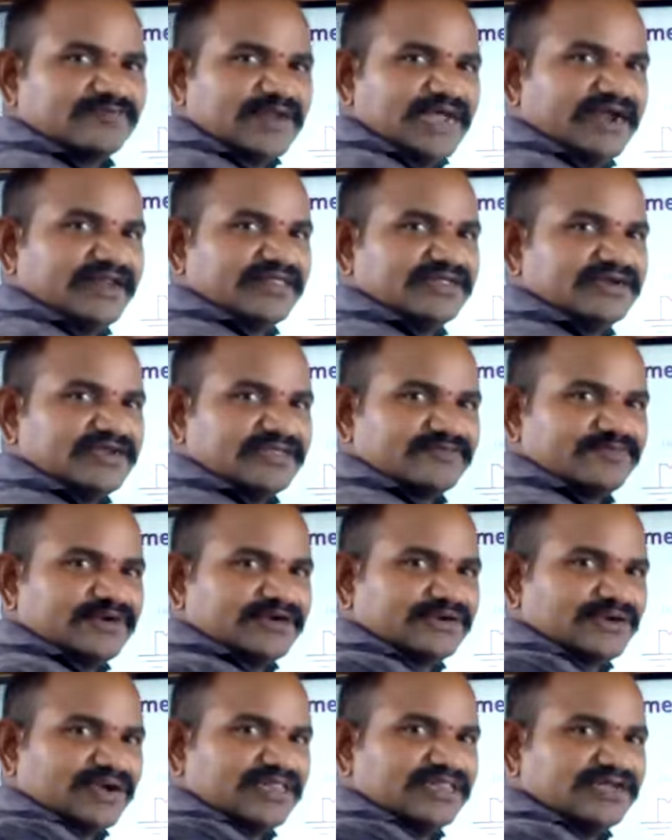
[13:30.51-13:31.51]
to
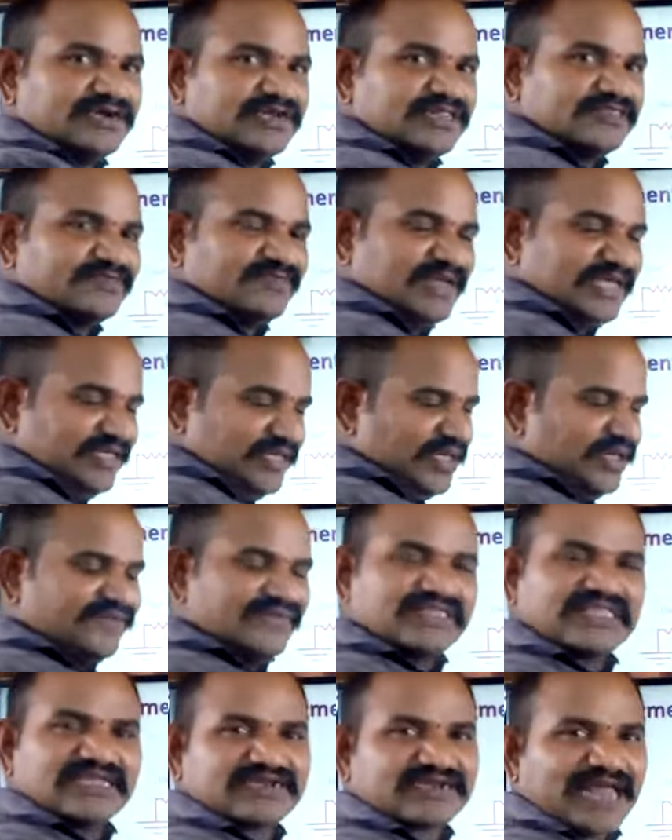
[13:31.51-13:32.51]
another display
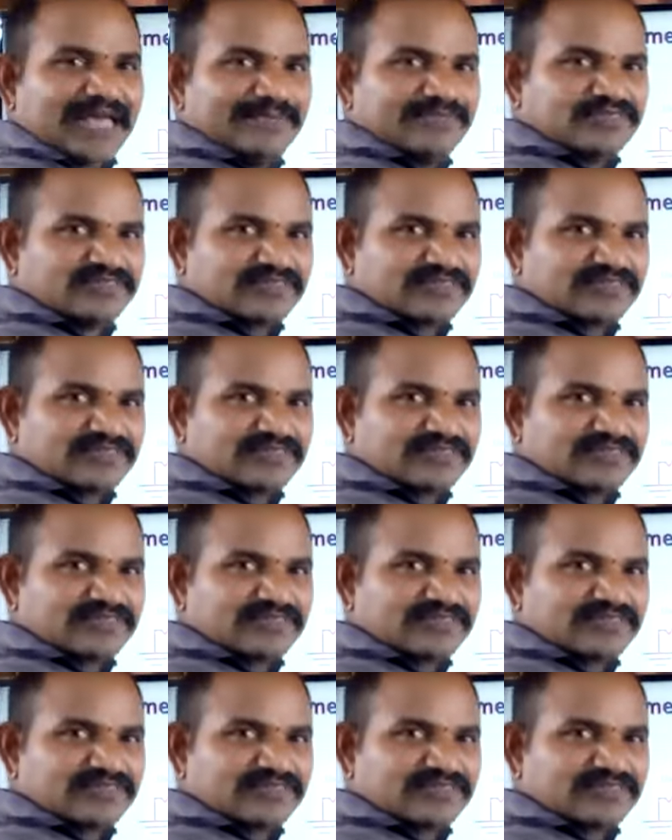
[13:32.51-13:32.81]
with a time